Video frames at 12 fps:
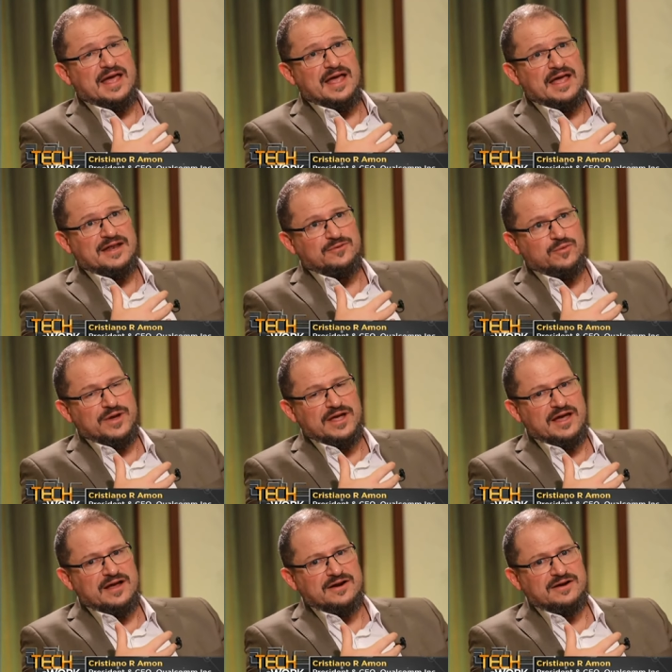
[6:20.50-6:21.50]
And we
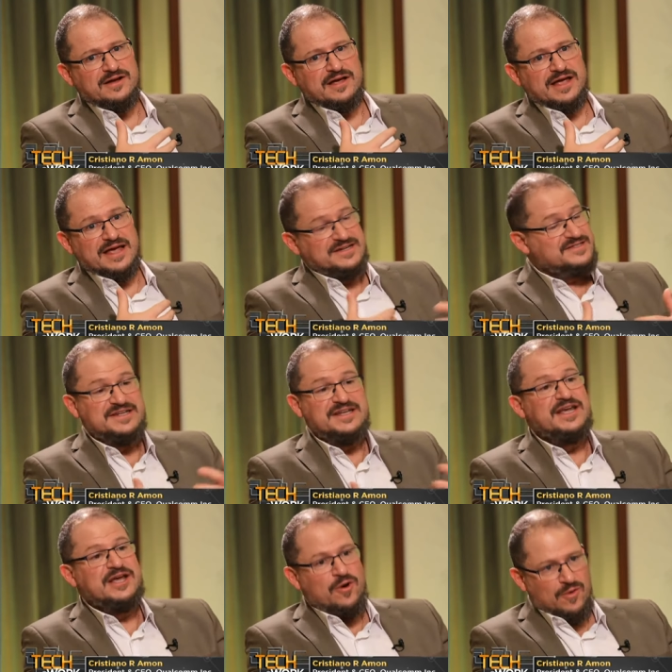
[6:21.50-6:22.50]
are
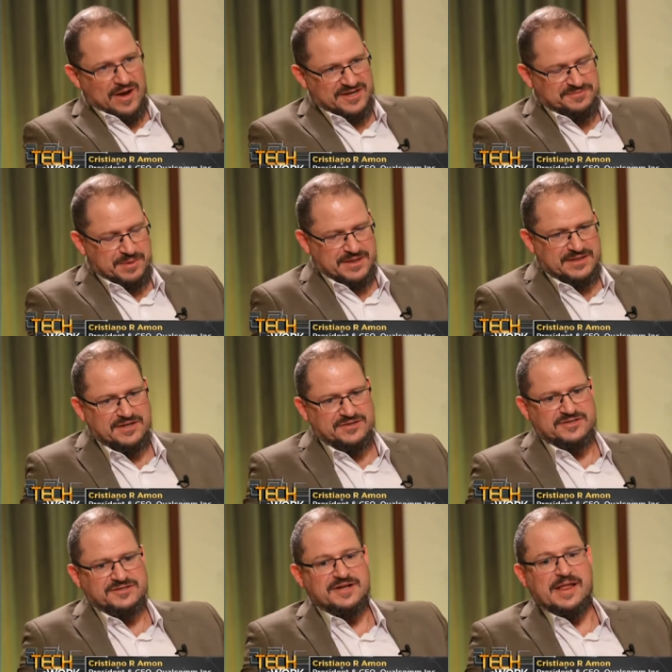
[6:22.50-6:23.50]
exceeding all
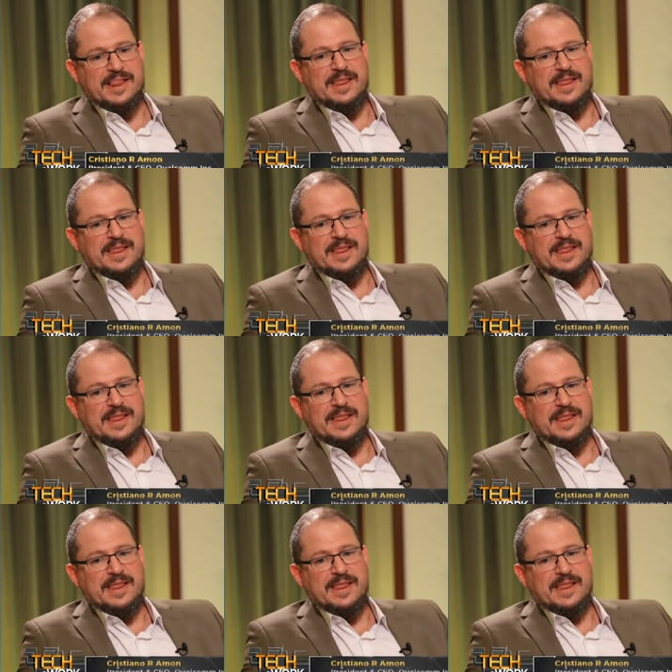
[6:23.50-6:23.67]
expectations.